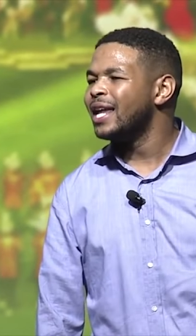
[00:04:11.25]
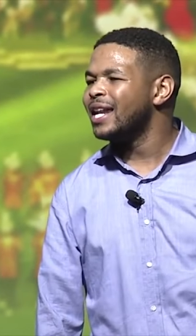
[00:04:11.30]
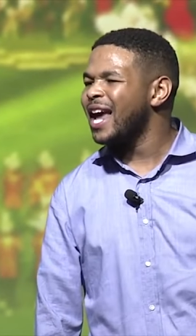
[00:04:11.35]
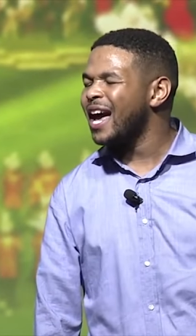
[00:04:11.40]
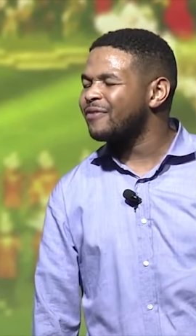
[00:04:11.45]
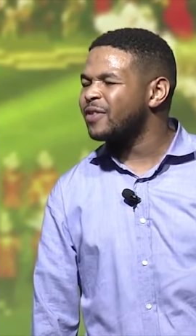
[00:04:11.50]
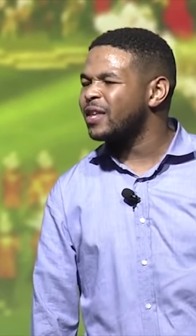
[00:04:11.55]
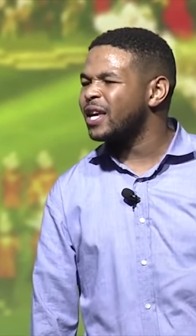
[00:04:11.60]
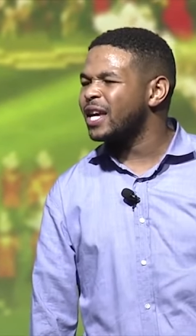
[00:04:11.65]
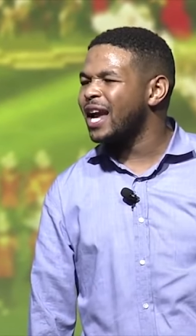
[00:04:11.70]

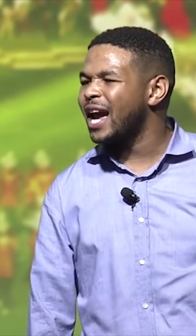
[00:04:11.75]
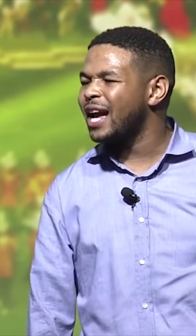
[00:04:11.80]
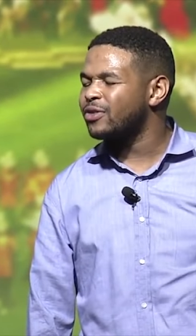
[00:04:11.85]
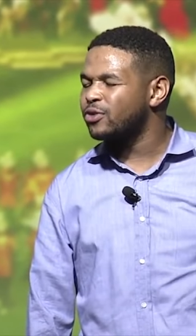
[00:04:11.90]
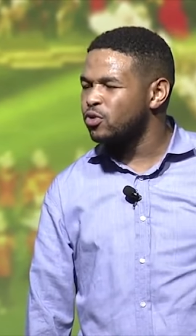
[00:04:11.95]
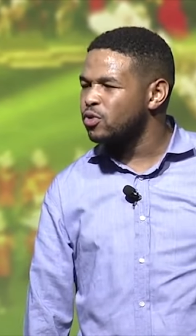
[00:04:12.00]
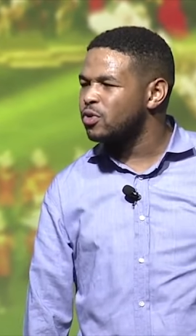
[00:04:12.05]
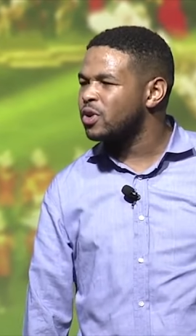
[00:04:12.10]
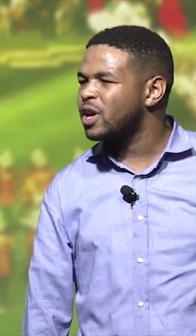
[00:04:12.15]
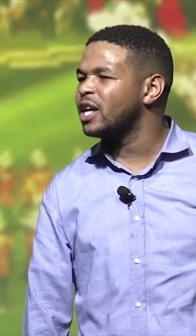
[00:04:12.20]
And after they
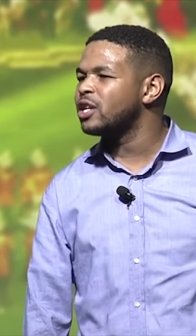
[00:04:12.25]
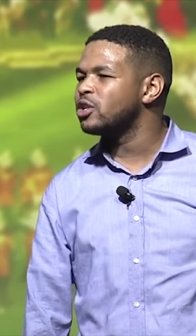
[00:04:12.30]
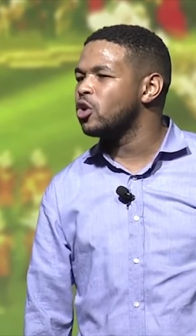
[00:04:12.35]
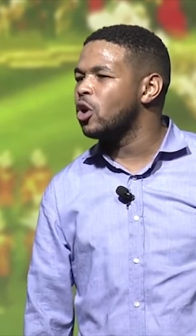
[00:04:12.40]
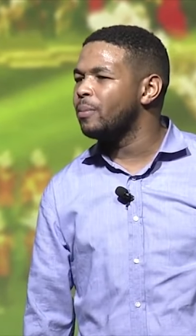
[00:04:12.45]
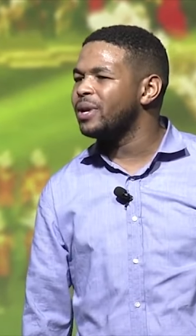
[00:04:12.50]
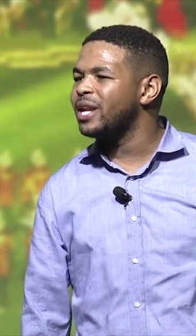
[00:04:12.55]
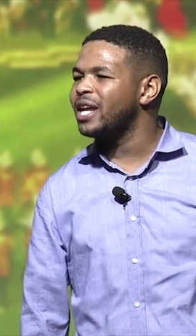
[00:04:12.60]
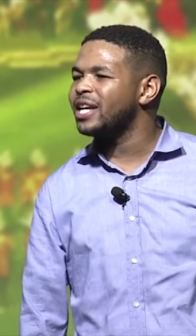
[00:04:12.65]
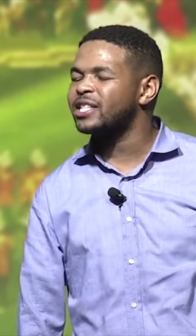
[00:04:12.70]
got through
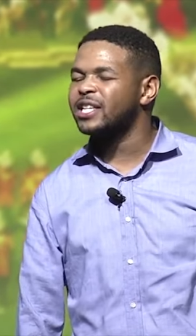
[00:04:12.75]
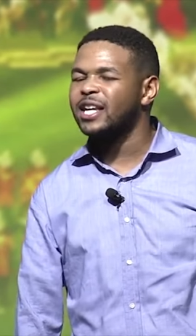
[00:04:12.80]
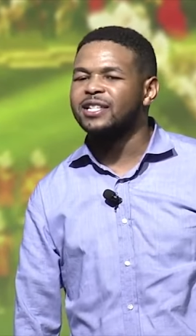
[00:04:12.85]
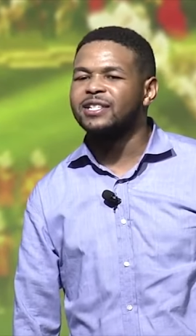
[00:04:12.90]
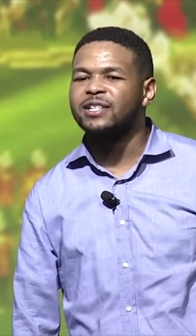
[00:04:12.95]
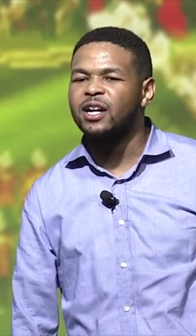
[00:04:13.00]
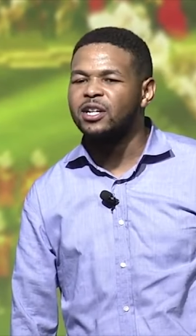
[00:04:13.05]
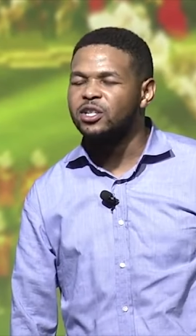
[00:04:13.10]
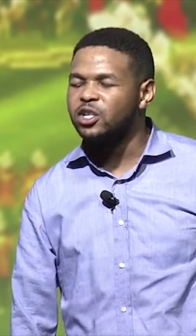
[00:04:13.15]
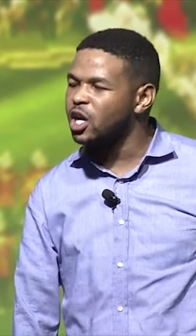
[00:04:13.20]
cutting on me, they
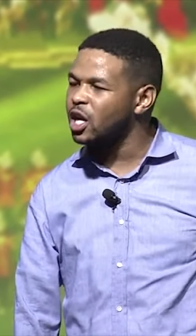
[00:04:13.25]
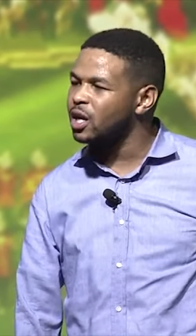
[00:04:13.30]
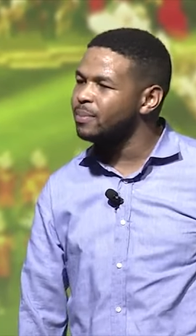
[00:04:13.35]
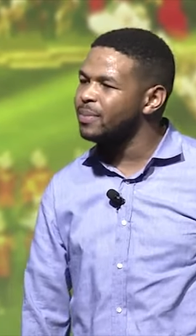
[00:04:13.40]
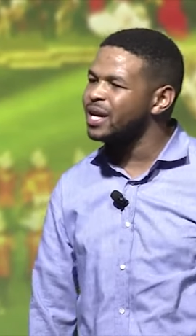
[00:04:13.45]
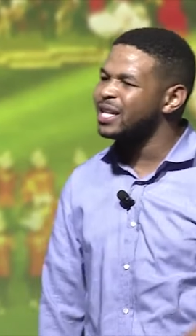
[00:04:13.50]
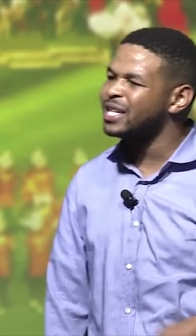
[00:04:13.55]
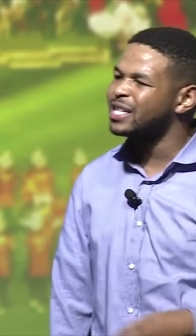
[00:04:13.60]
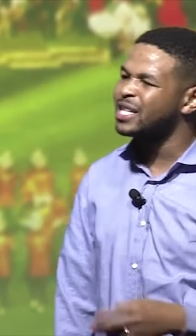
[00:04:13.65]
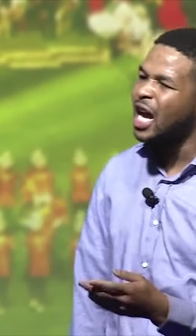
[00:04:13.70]
said, son, you're
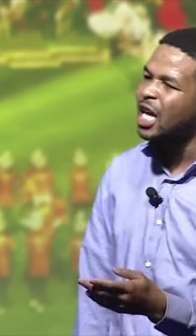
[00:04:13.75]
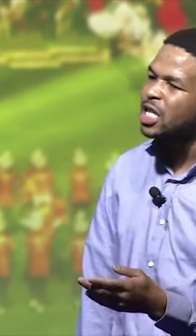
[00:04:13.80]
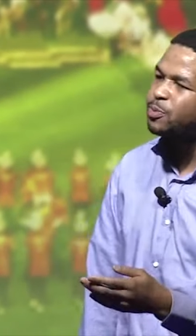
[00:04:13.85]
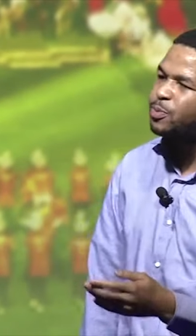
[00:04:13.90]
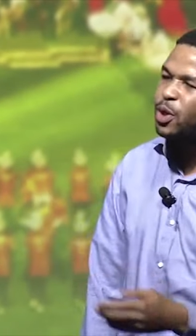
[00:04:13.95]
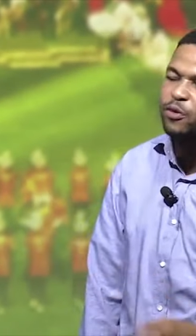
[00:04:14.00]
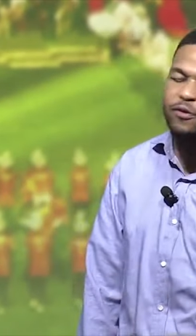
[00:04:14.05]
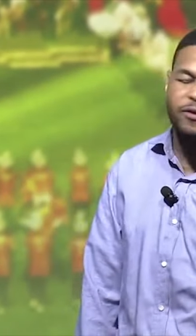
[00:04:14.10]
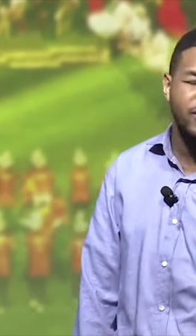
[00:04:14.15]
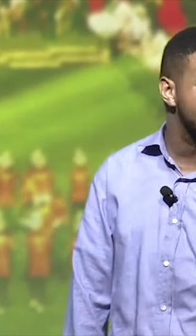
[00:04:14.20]
going to be in this
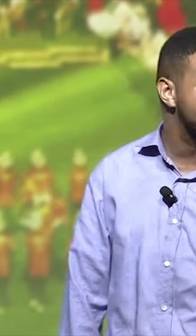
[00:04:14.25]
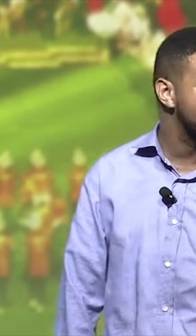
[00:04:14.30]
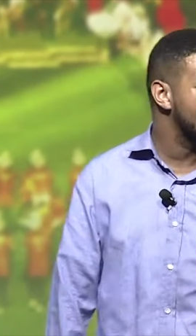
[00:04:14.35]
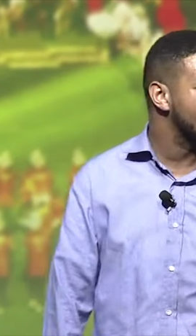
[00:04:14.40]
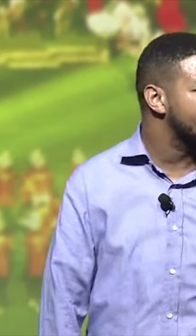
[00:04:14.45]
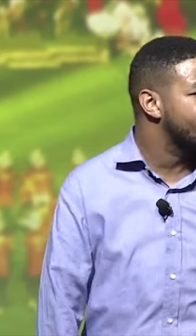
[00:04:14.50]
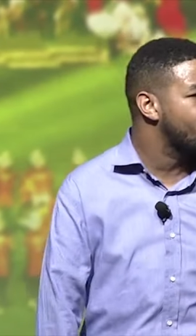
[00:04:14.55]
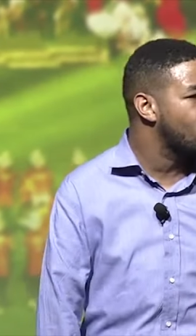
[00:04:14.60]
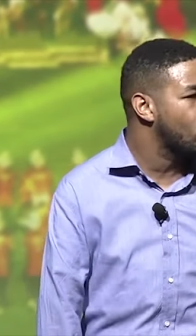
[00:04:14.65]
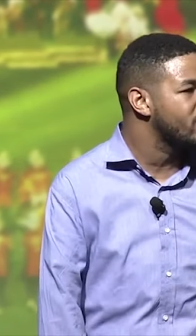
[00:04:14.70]
hospital for the
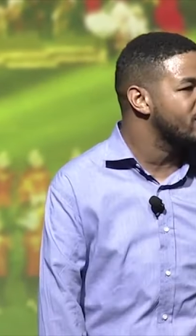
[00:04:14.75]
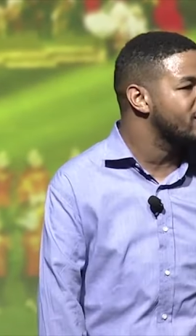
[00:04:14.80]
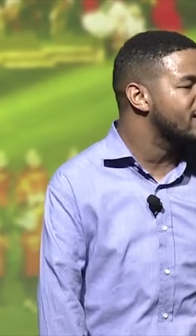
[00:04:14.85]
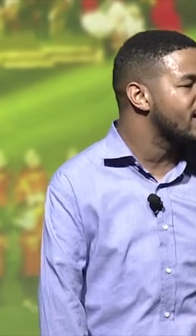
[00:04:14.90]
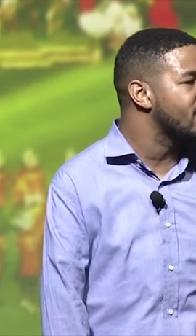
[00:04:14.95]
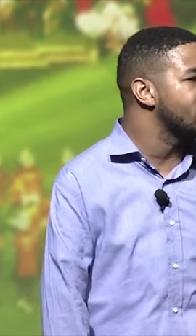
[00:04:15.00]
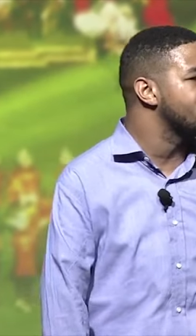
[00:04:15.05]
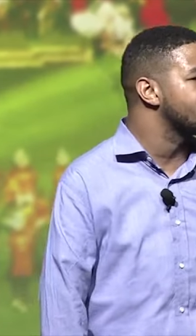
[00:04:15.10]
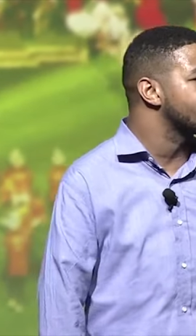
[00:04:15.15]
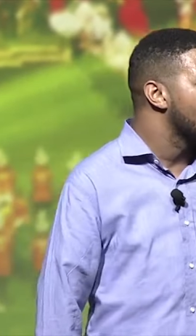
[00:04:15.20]
next 40
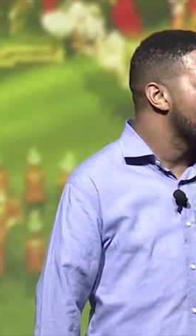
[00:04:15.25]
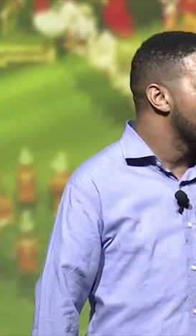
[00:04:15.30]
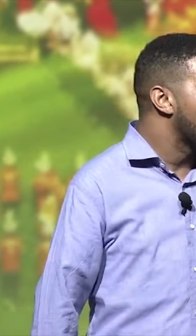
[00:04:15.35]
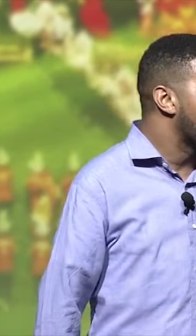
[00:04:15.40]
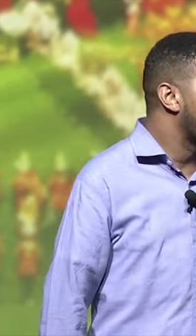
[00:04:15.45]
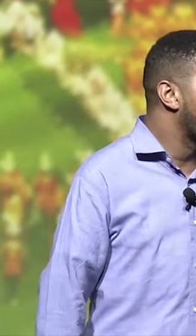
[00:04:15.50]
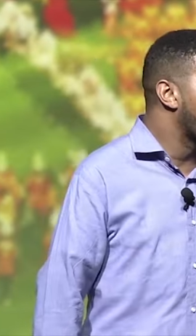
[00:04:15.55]
days.